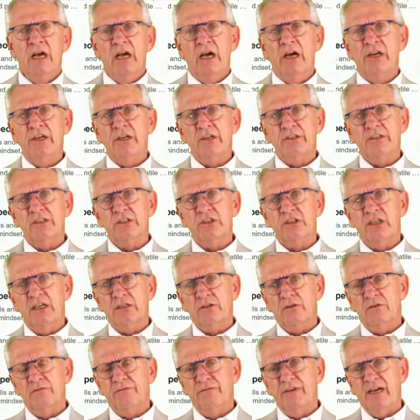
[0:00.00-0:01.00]
Another
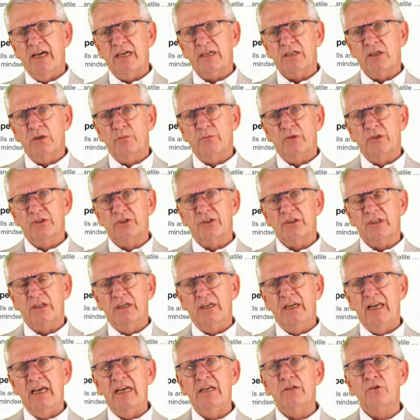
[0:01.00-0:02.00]
set of variables
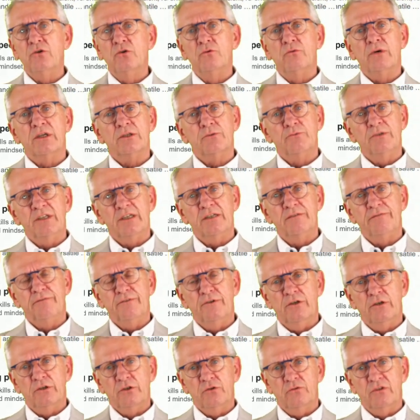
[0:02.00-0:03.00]
relate to what we
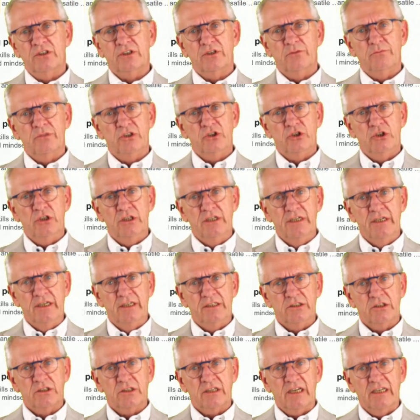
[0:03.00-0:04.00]
refer to as the
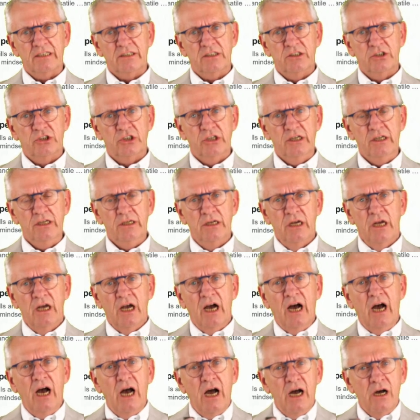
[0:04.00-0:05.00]
machining strategy.
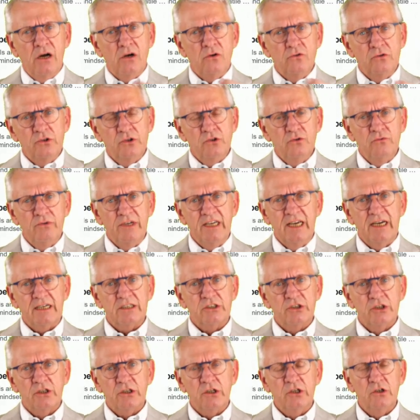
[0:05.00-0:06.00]
How do we
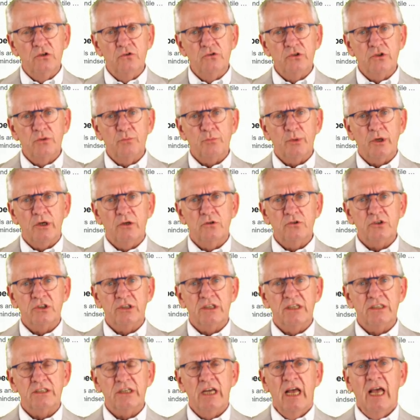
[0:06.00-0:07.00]
execute the
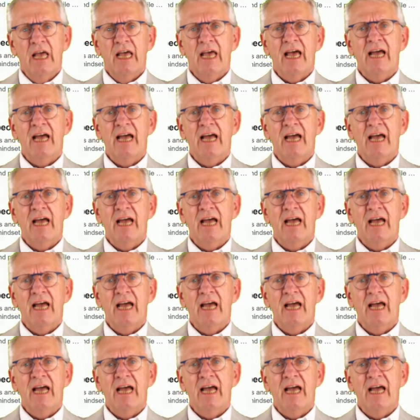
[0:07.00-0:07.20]
process?